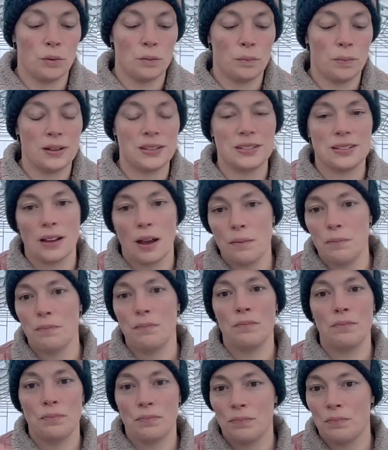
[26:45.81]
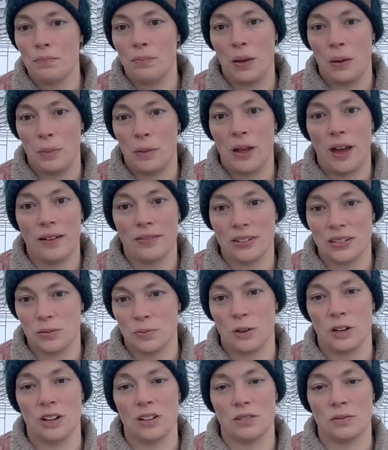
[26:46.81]
But some people have
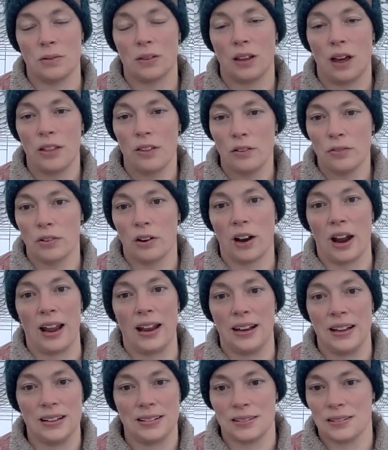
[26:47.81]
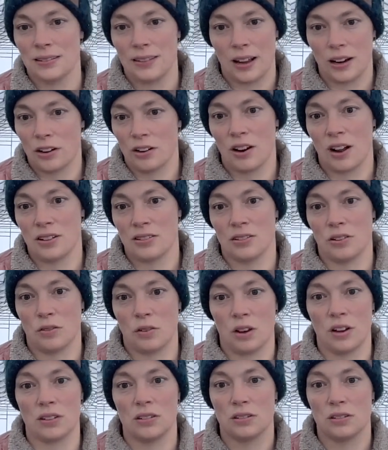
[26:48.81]
experience with other varieties that are not so good.